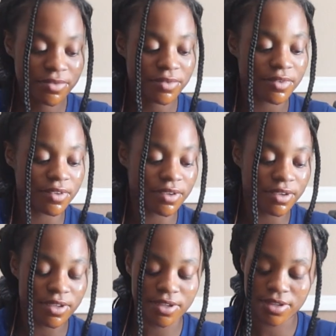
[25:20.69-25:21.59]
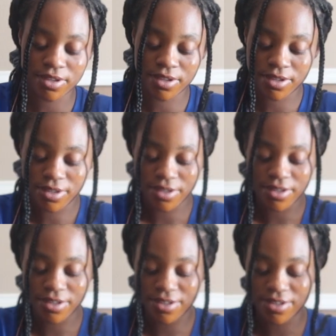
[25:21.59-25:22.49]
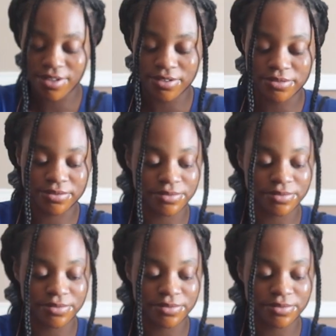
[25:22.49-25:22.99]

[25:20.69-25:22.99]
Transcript: (not speaking)